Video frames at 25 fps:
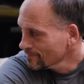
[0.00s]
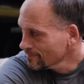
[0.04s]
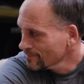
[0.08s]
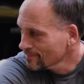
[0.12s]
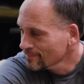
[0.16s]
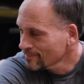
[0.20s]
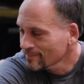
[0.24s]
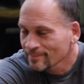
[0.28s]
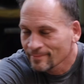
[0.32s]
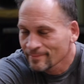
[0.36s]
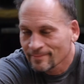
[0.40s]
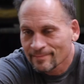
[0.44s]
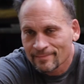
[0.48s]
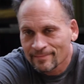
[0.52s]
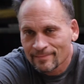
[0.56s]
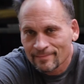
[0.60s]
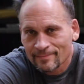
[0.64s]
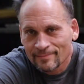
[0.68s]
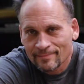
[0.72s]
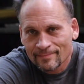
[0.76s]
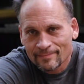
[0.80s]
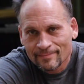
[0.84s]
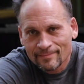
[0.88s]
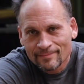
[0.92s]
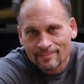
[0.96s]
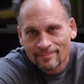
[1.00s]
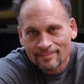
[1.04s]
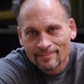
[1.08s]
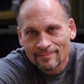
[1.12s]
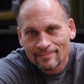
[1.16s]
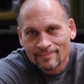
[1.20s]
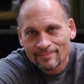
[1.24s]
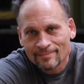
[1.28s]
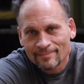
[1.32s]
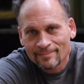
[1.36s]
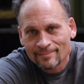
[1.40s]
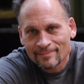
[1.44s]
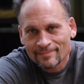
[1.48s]

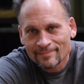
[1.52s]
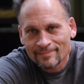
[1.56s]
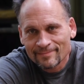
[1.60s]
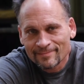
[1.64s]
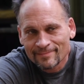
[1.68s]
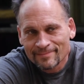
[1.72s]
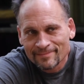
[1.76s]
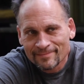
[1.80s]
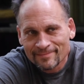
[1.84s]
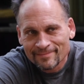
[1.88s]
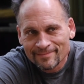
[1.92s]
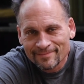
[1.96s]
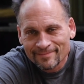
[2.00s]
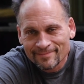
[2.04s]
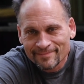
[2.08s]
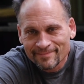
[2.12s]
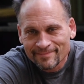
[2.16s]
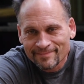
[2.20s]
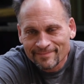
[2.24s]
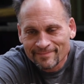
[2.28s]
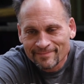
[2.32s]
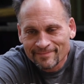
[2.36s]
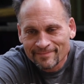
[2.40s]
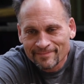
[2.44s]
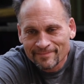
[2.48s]
(not speaking)